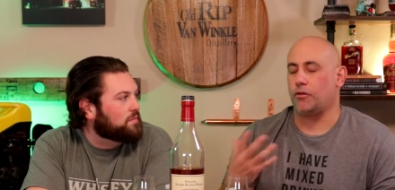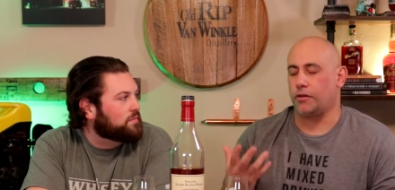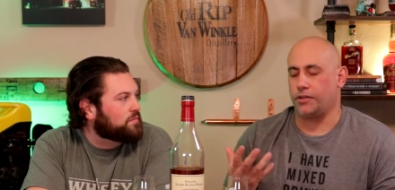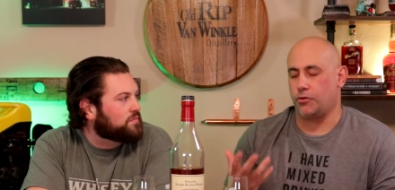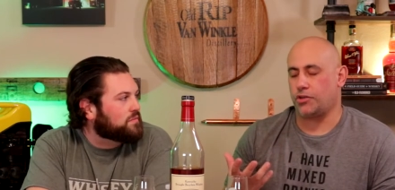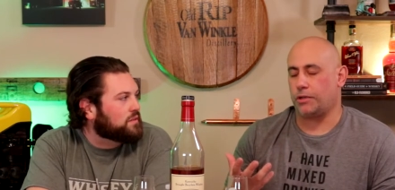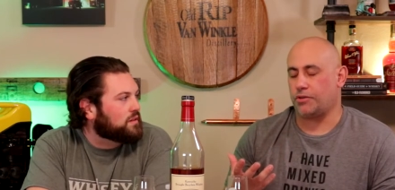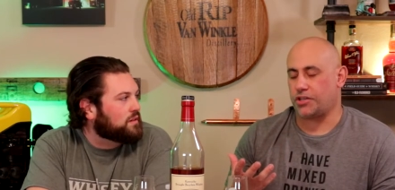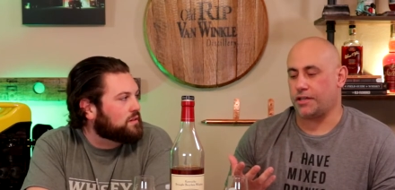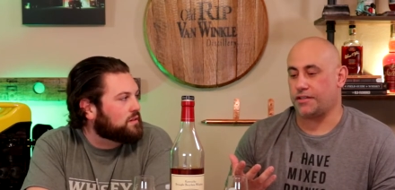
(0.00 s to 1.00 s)
Speaker 1: or usually
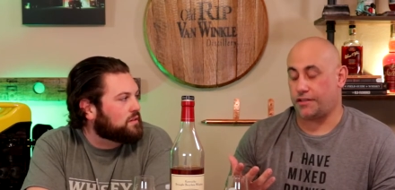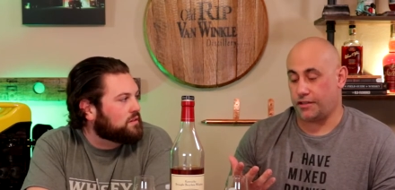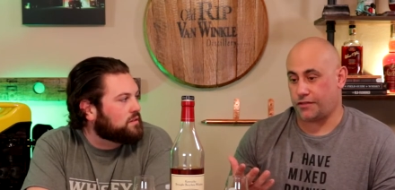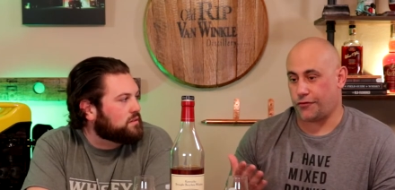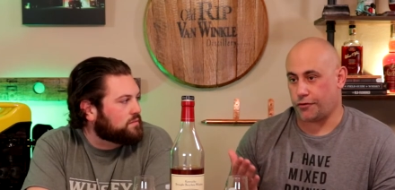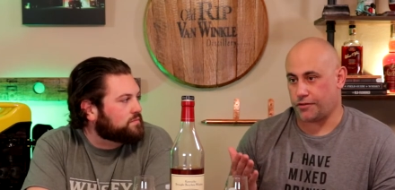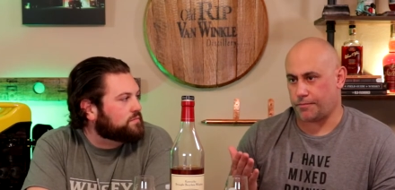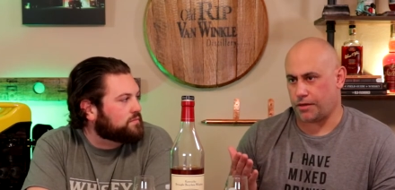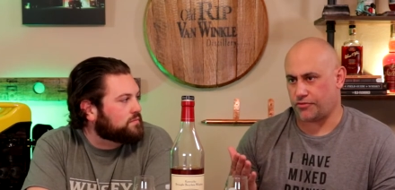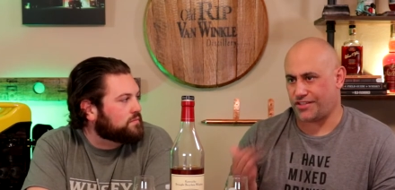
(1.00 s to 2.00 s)
what you're going to see this for is
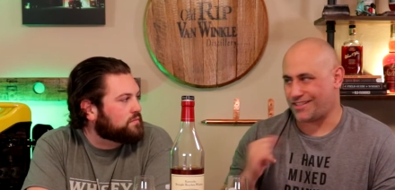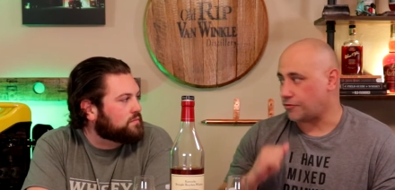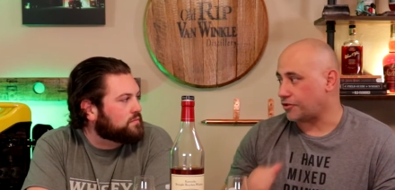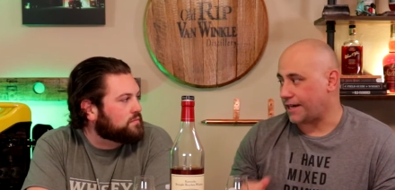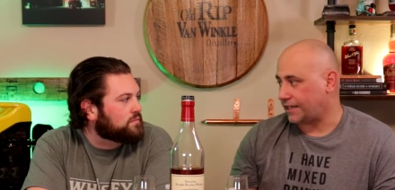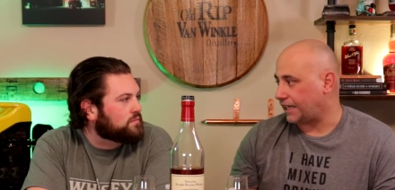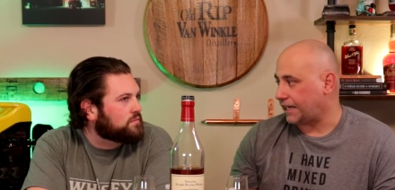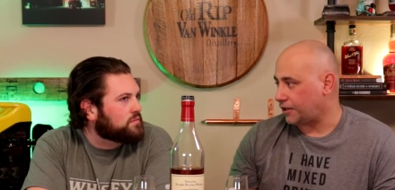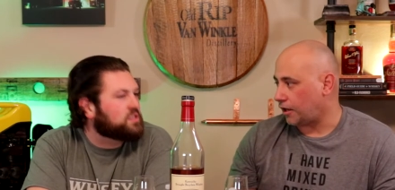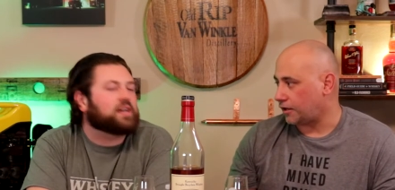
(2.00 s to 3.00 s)
about six hundred ninety
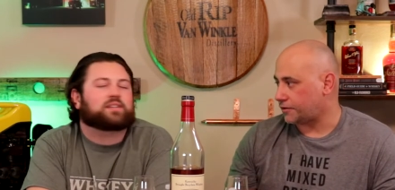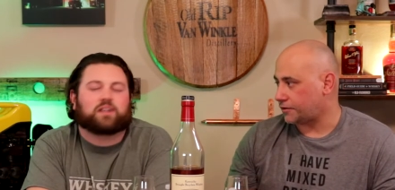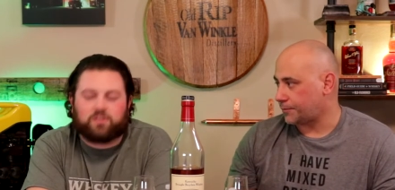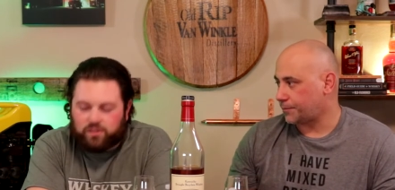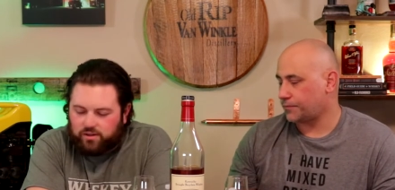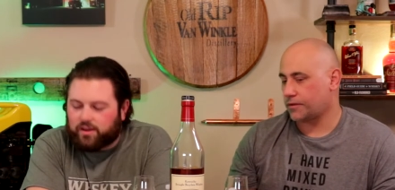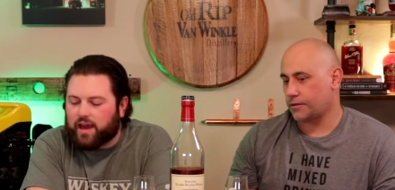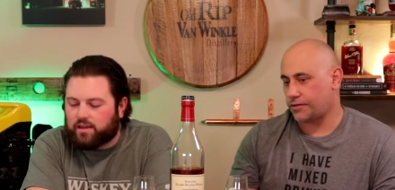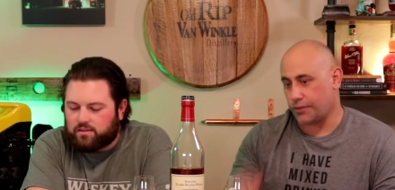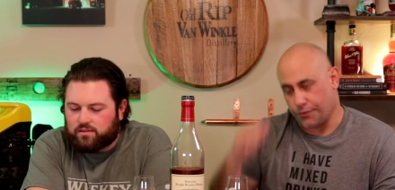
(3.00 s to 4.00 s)
nine dollars. Six hundred.
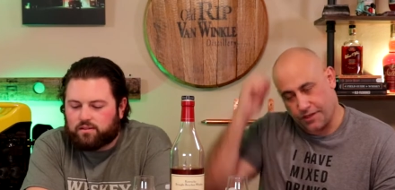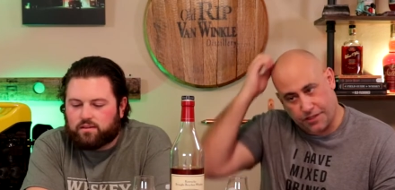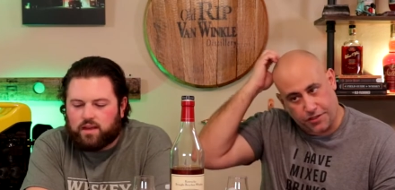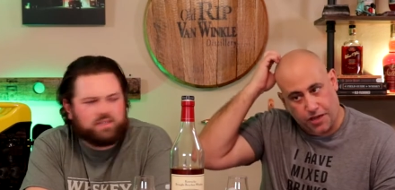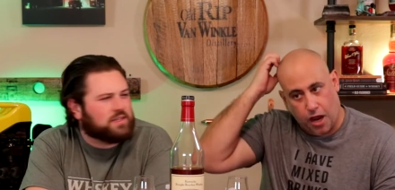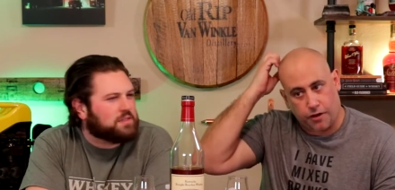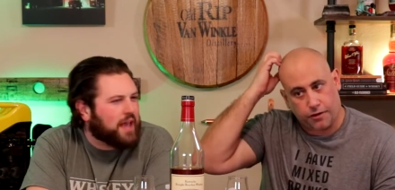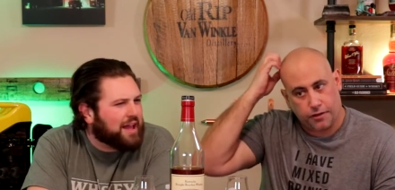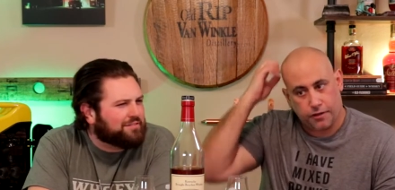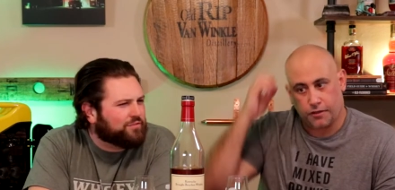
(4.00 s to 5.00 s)
Okay. So this is is the on,
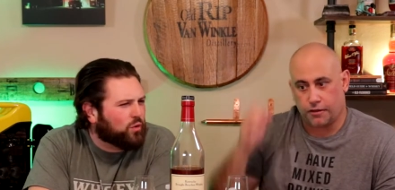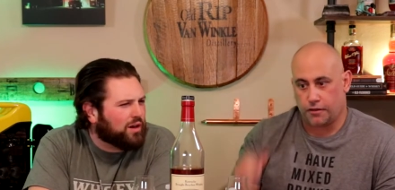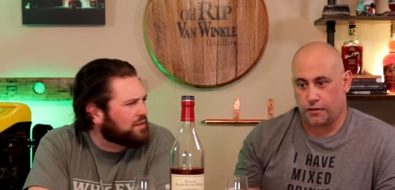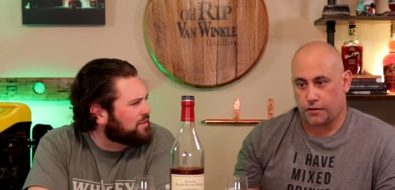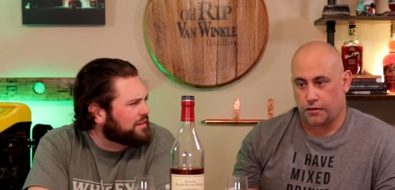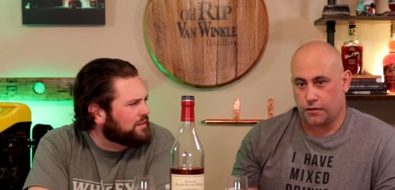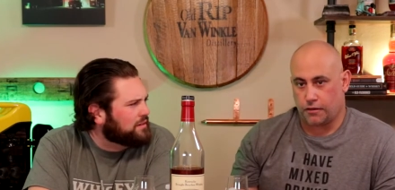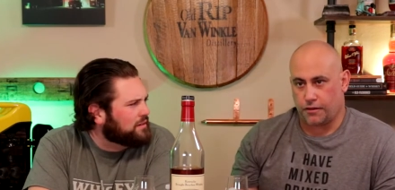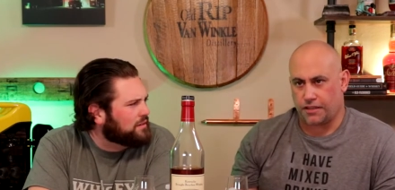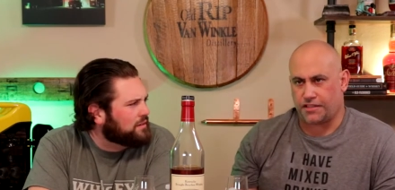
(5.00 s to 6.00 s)
10
Speaker 2: 400?
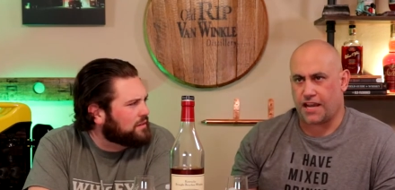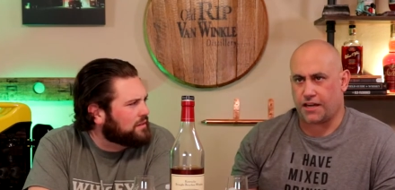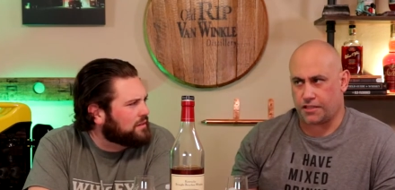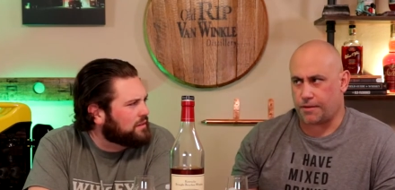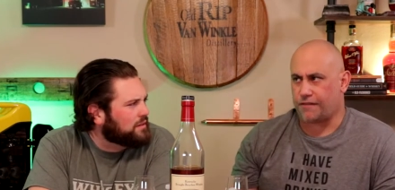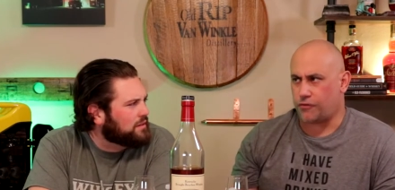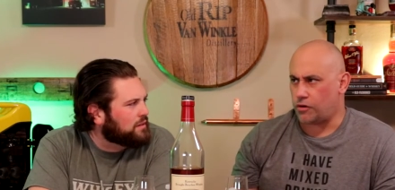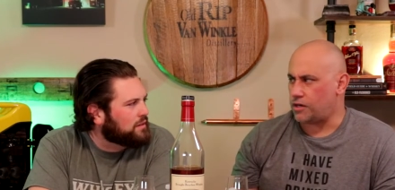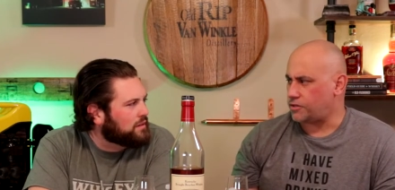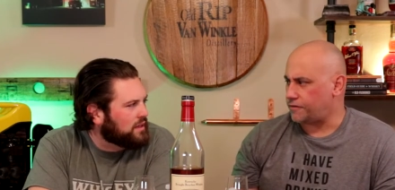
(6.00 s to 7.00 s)
Speaker 1: The ten is about
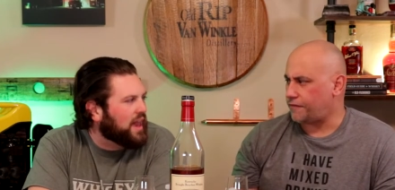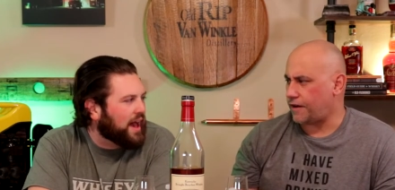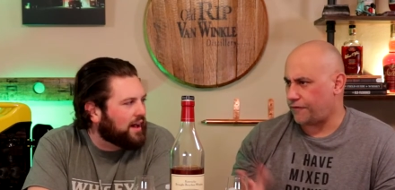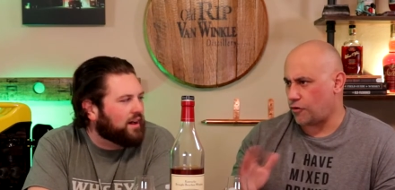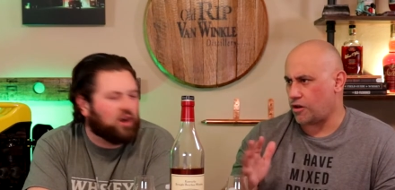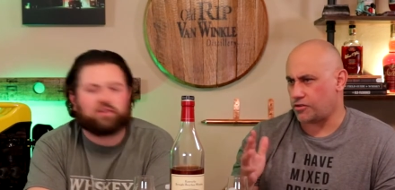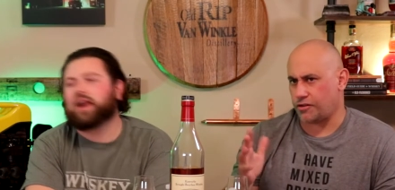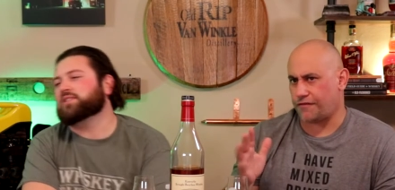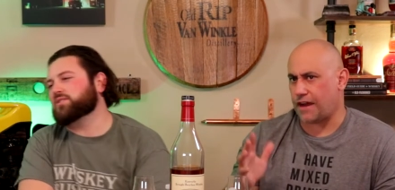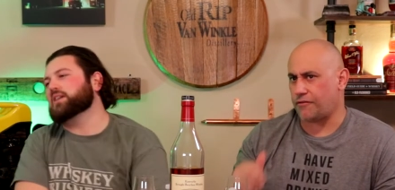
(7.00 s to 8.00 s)
four hundred. Yeah. Four
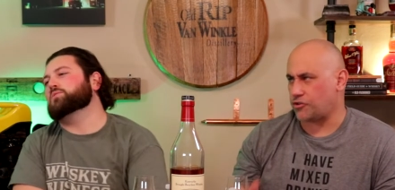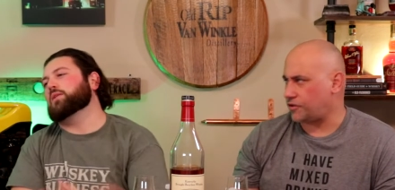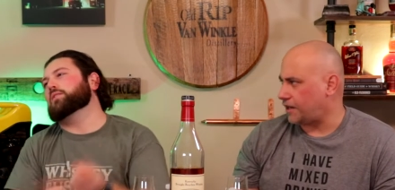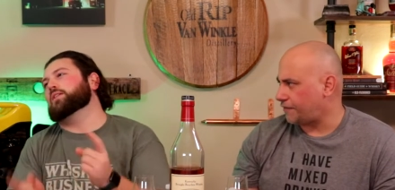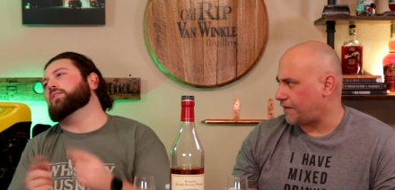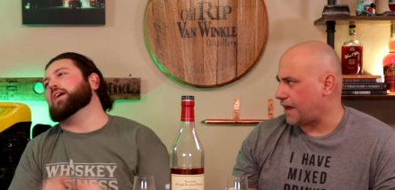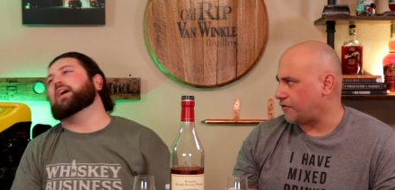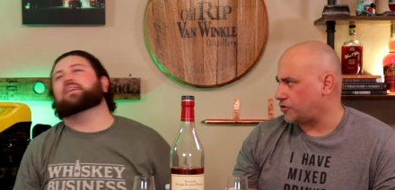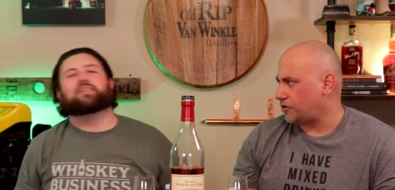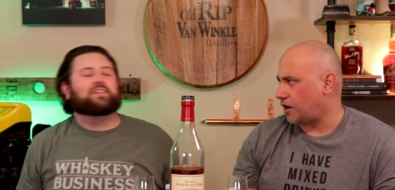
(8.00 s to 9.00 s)
hundred okay, five hundred. So five
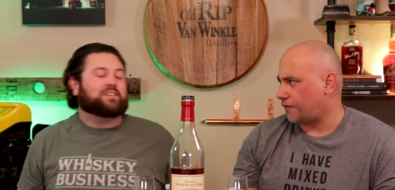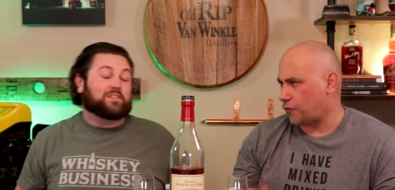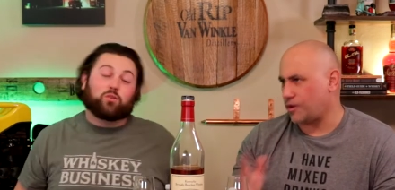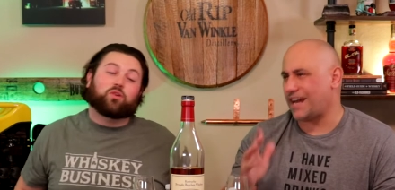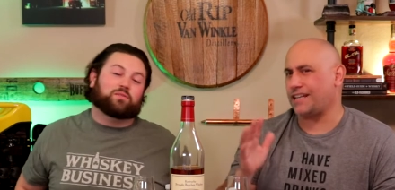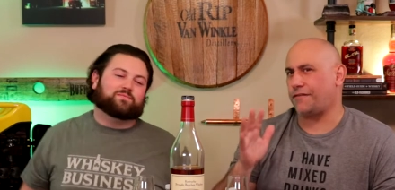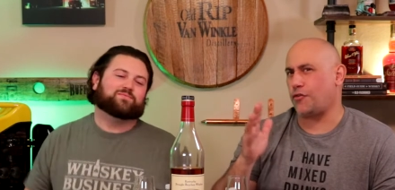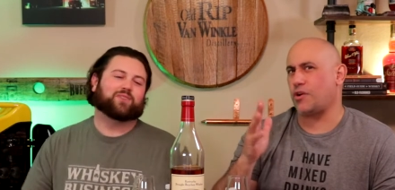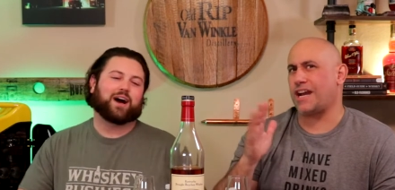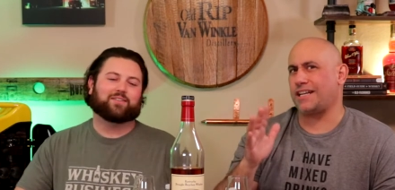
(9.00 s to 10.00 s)
hundred dollars. Okay.
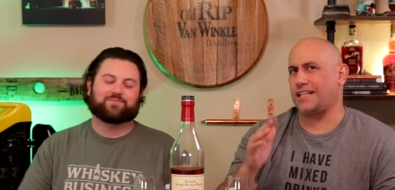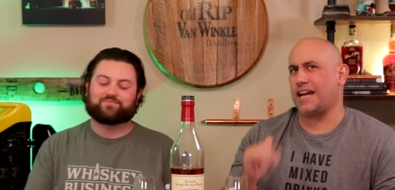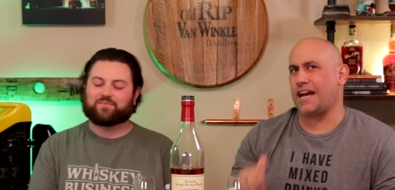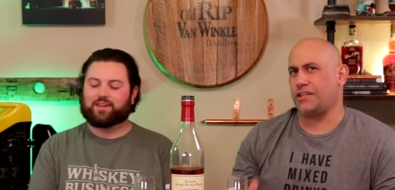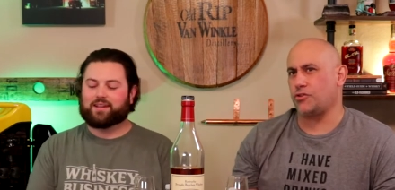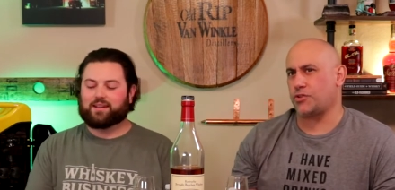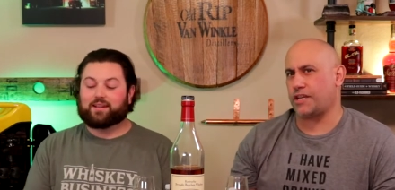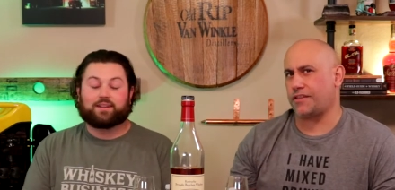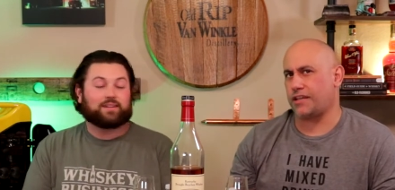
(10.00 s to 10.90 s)
cool. ninety nine usually I